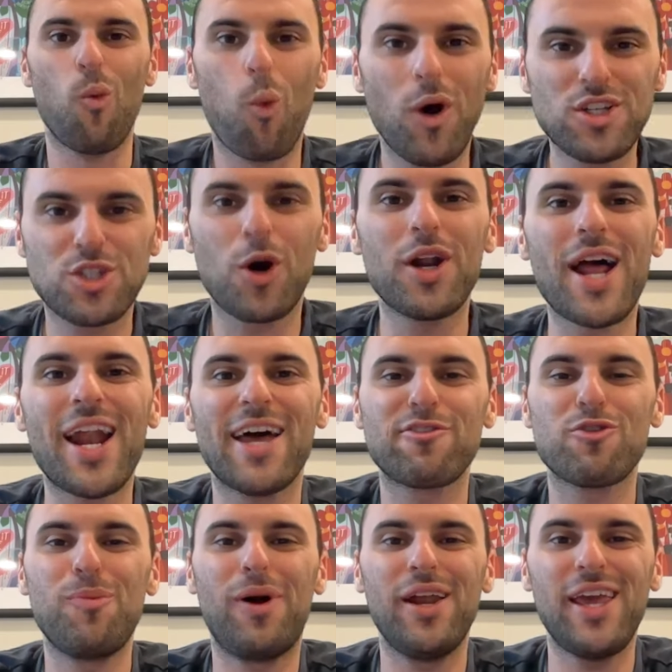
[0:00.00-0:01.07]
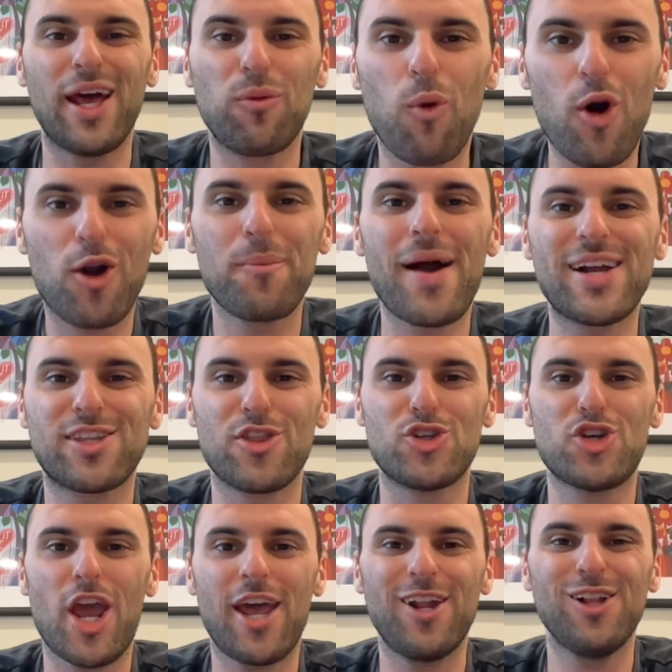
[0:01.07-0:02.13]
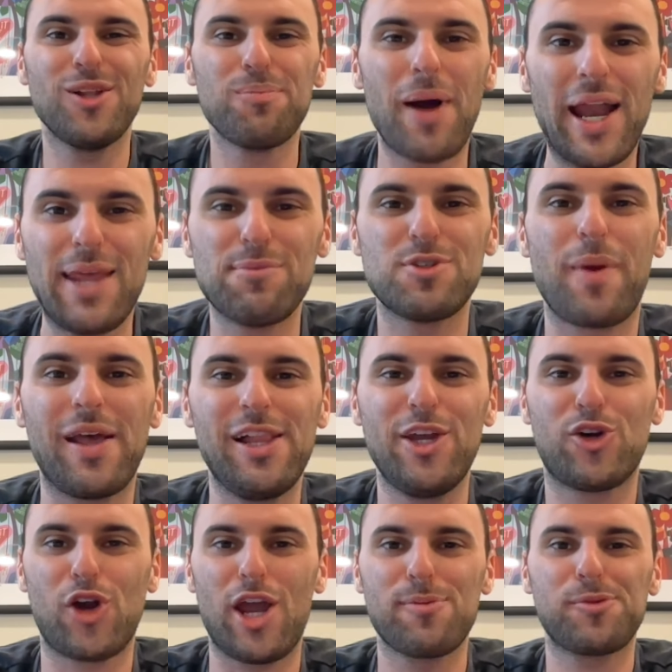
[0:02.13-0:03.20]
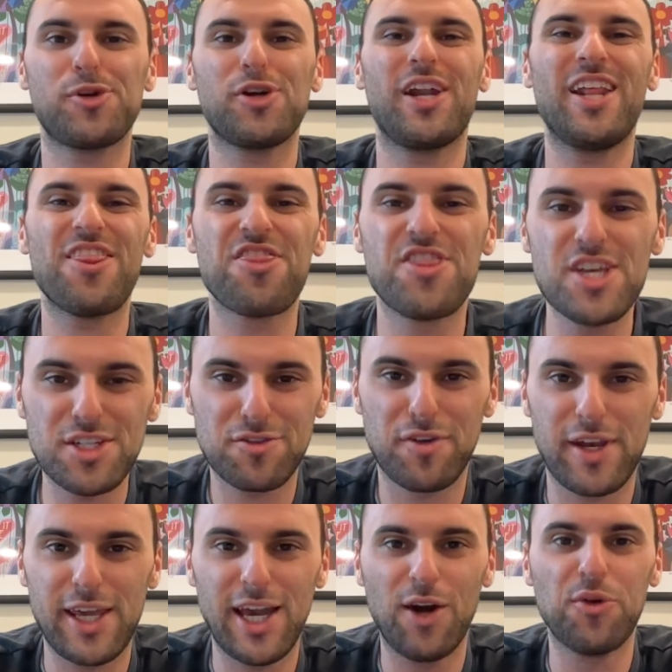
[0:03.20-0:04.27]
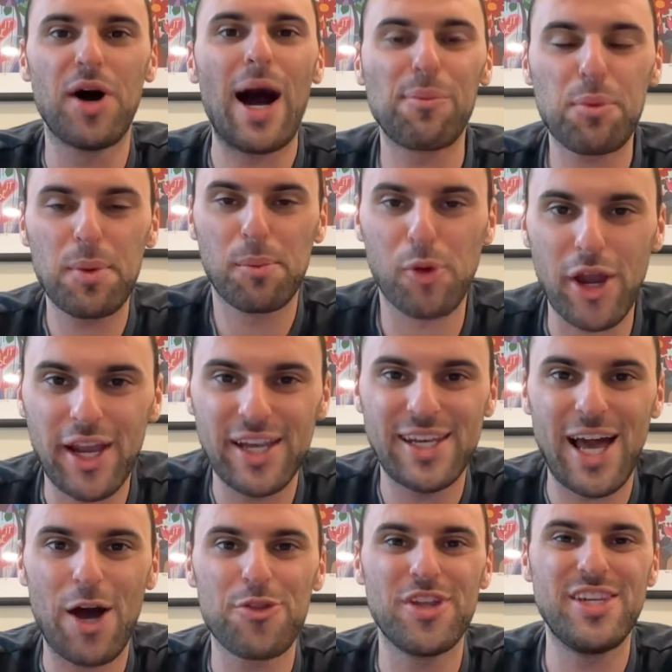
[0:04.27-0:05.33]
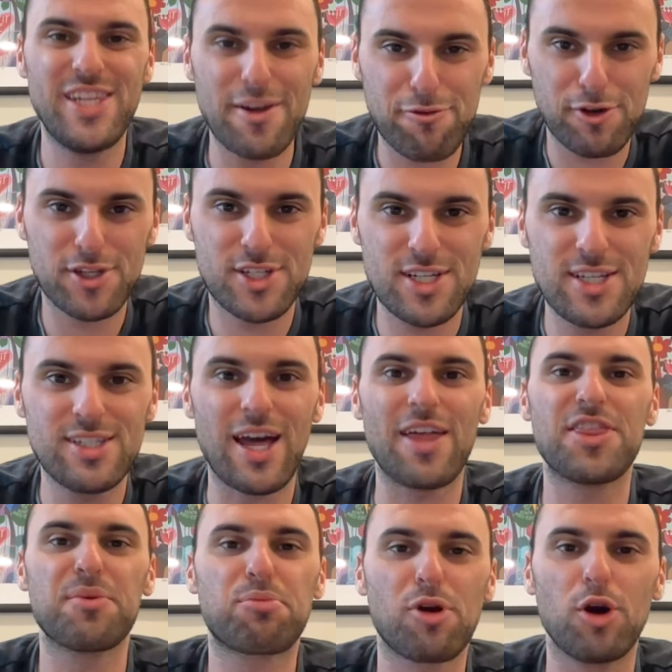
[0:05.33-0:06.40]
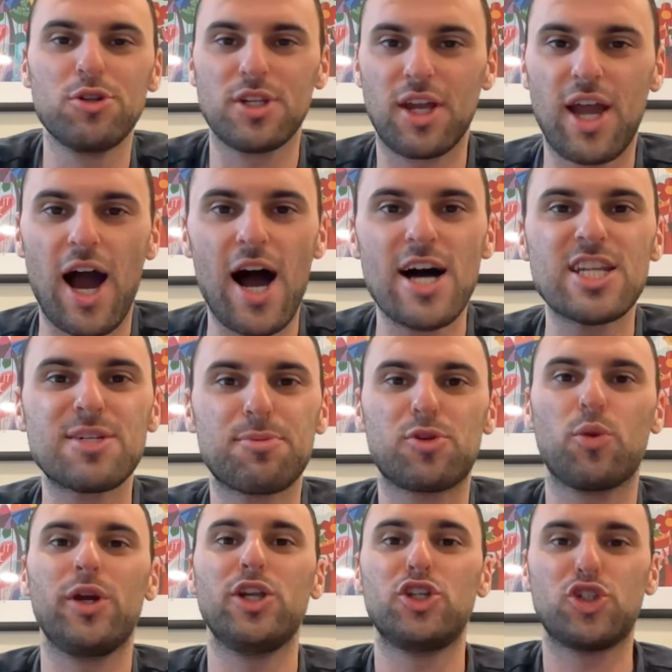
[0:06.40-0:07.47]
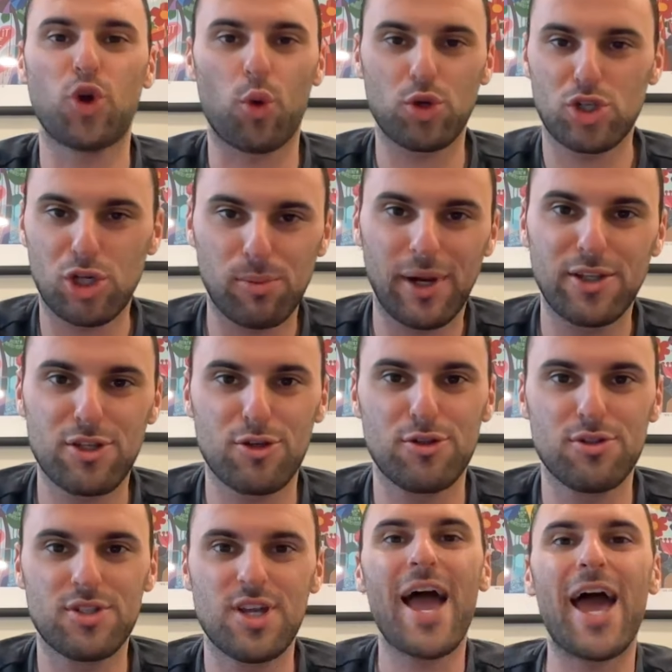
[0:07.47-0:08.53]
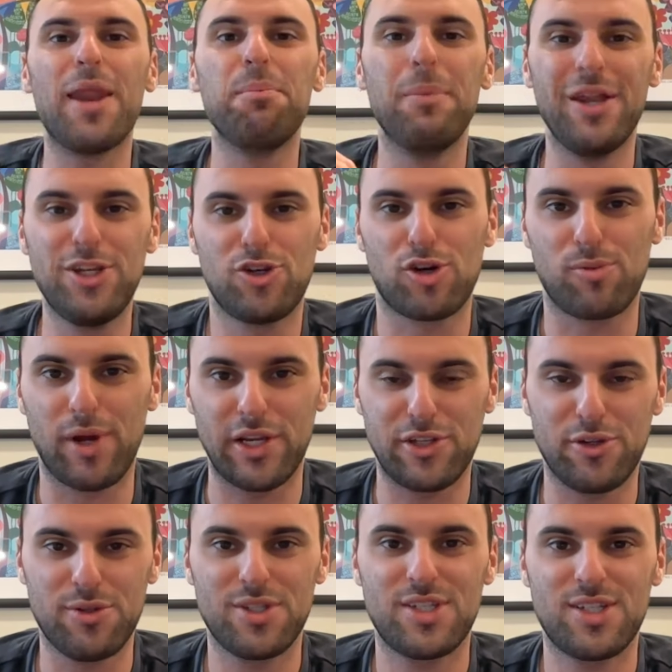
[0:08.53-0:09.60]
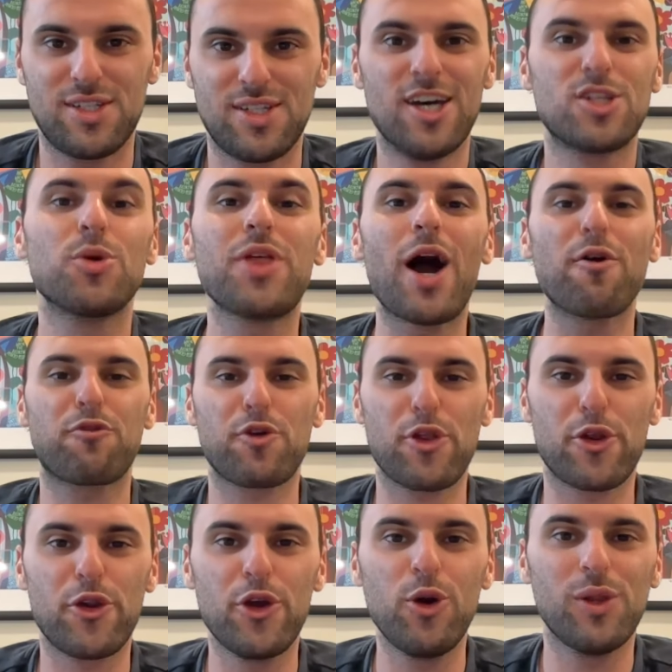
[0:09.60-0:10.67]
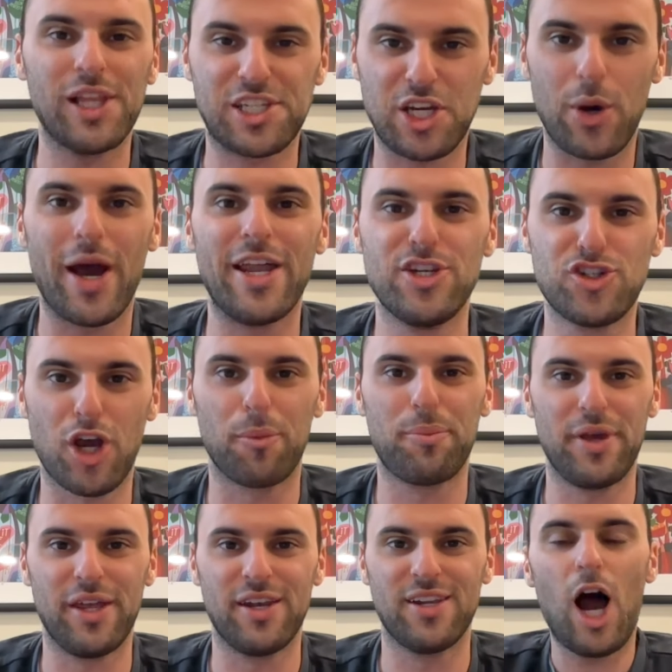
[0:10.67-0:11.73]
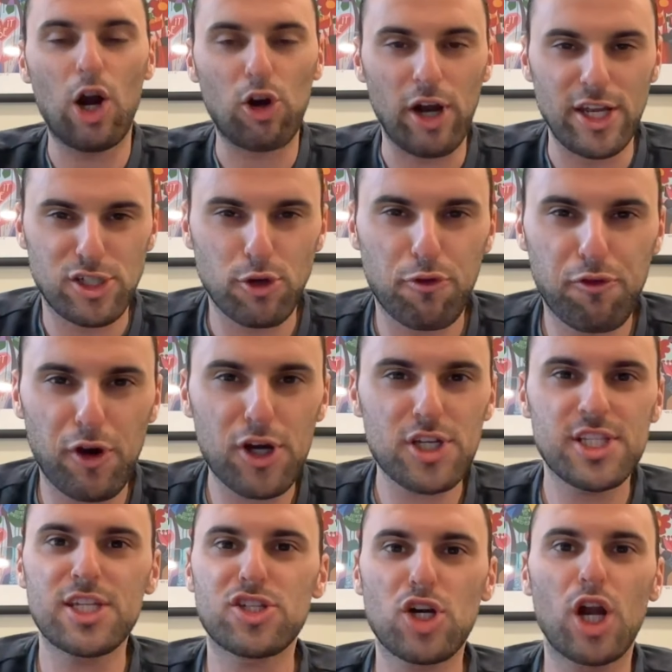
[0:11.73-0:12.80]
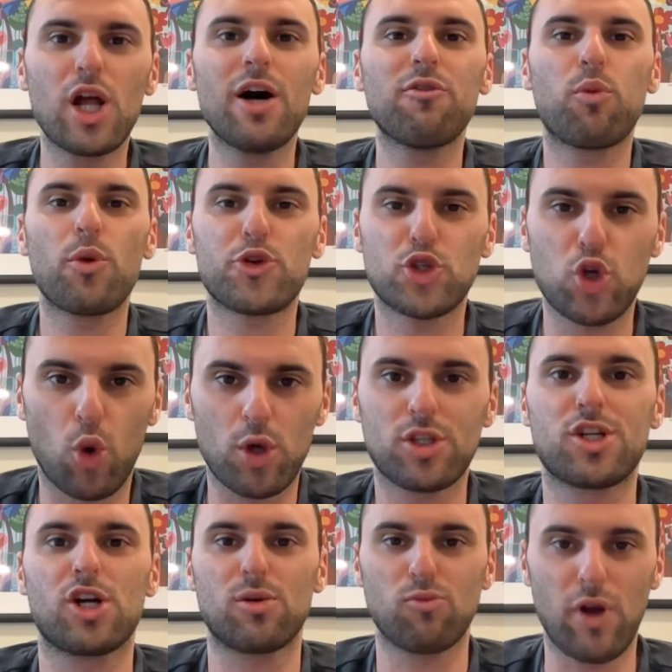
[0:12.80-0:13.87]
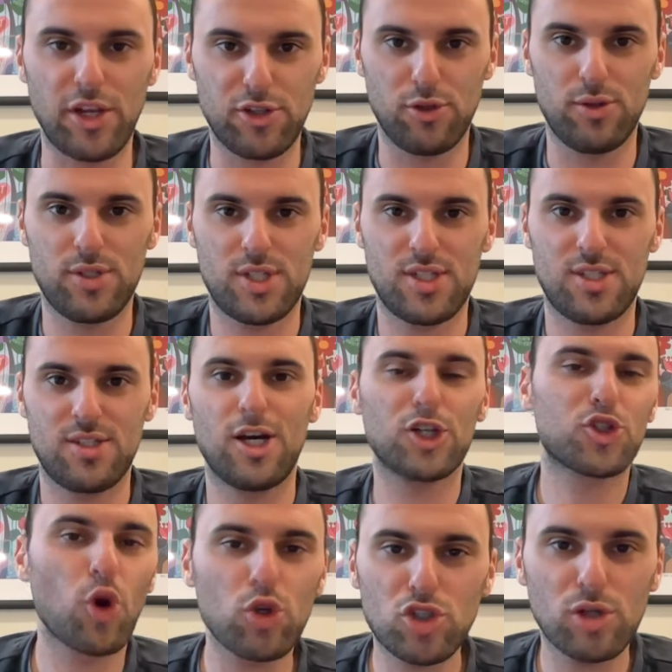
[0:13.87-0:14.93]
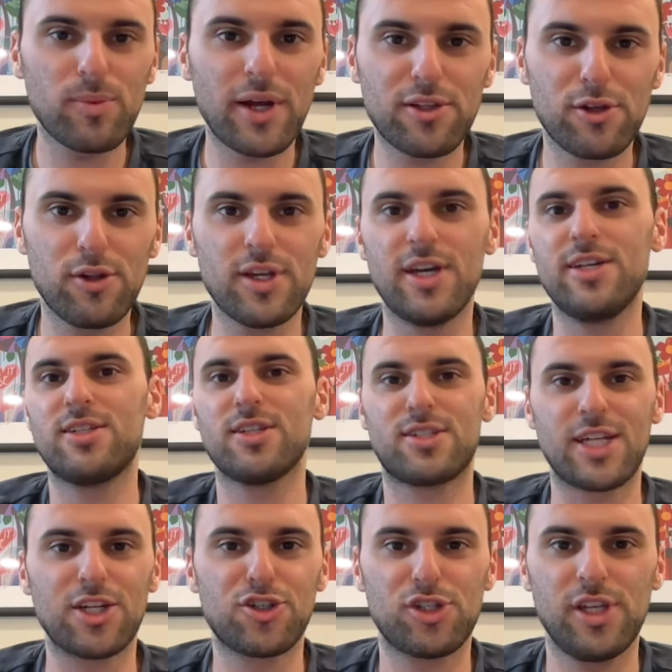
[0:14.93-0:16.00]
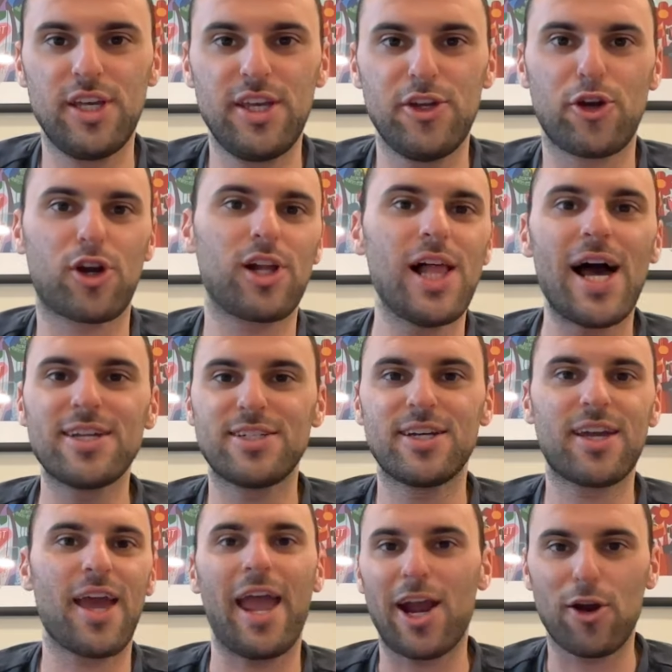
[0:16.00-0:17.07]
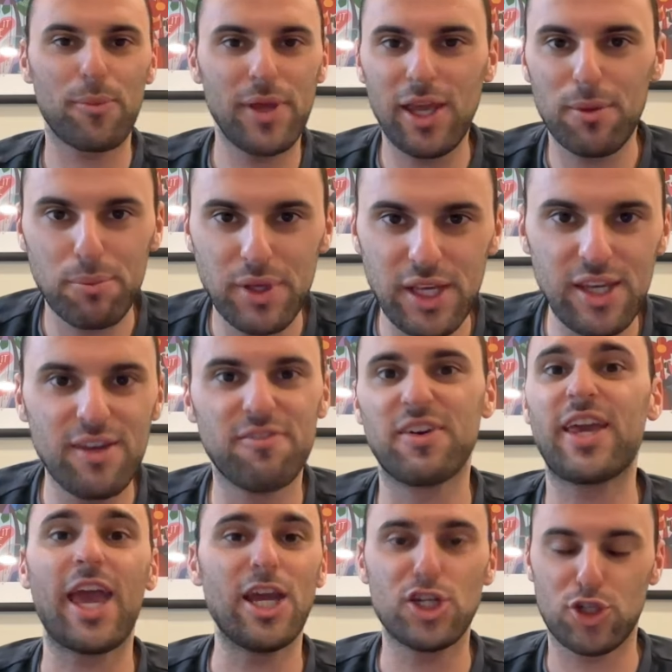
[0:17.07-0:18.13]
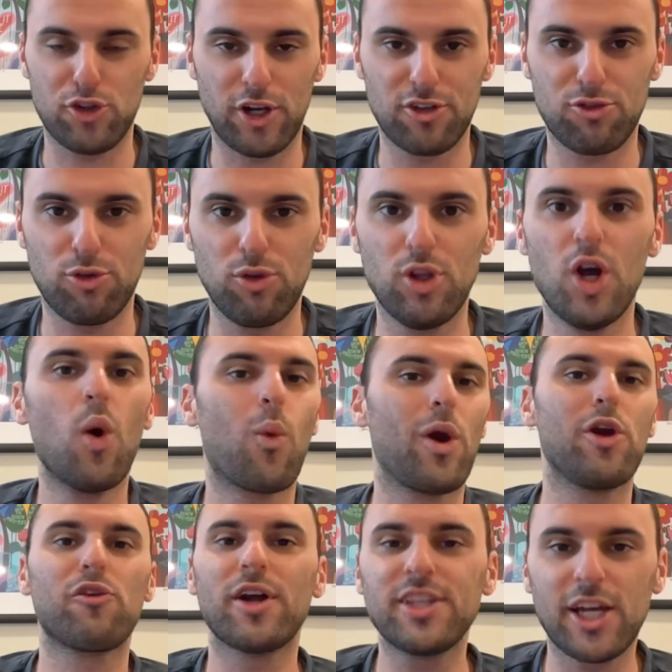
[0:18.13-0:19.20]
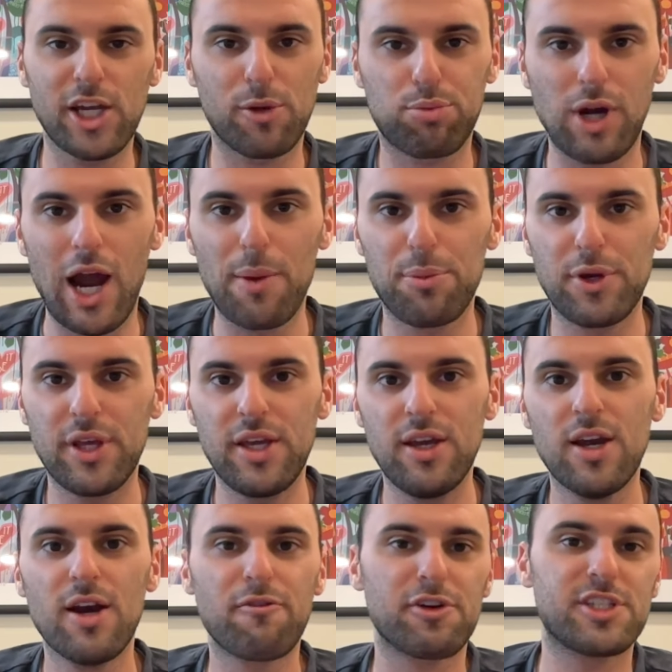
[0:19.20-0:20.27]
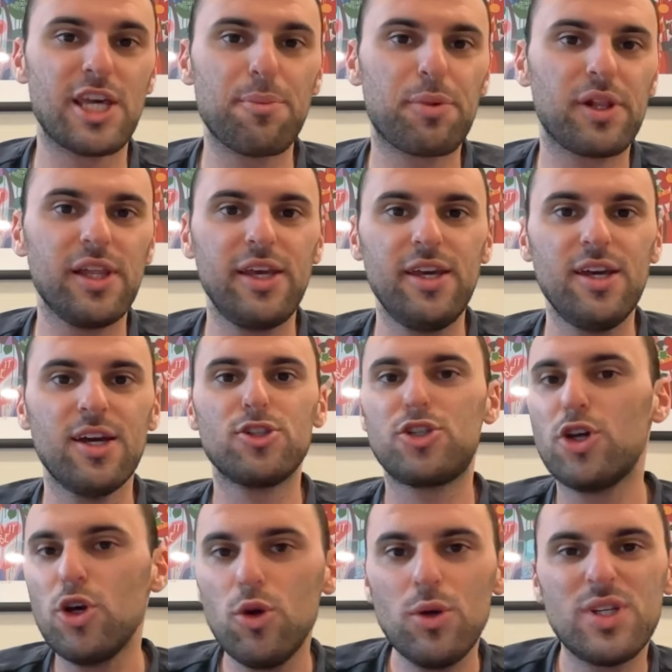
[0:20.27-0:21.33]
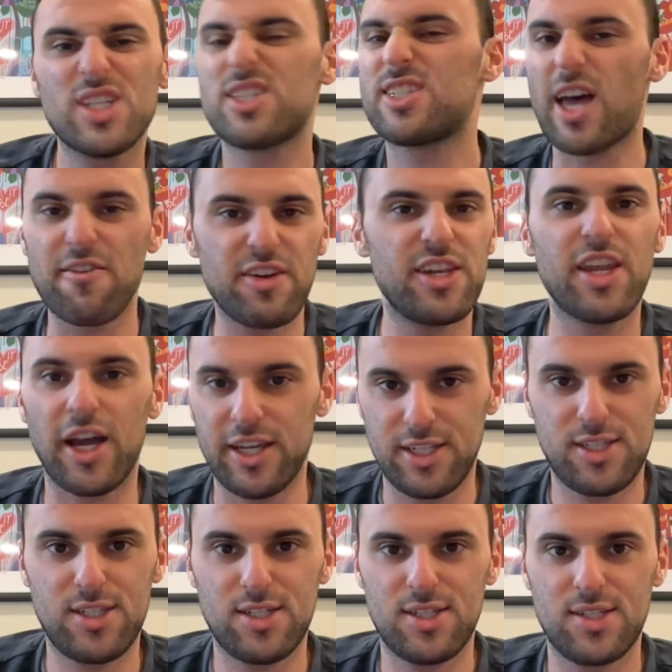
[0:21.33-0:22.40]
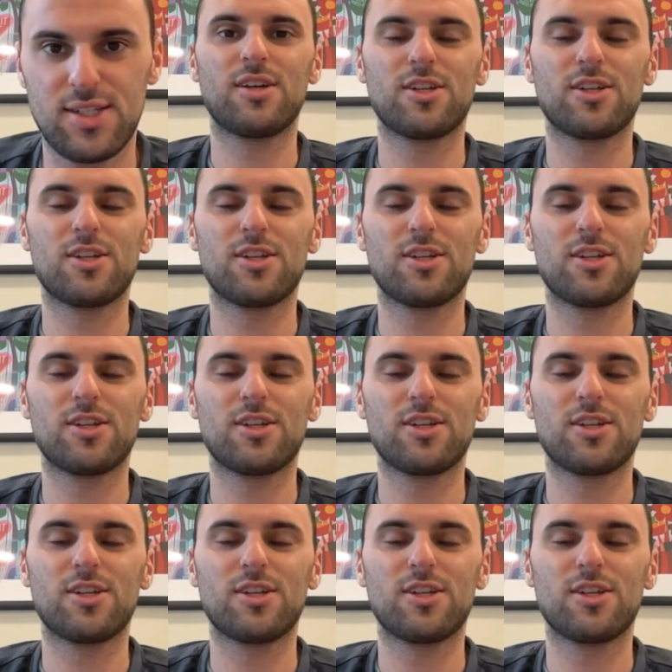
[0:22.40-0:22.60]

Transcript: What's going on, everybody, and welcome back to the channel. My name is Bailey Kramer, and in this video, I'm going to be breaking down the differences and the pros and cons between short-term rentals and mid-term rentals. So without further ado, let's go ahead and jump in. All right, so first, let's start off with short-term rentals. A short-term rental is essentially your classic Airbnb vacation rental where you rent out your property for typically 2 to 7 nights.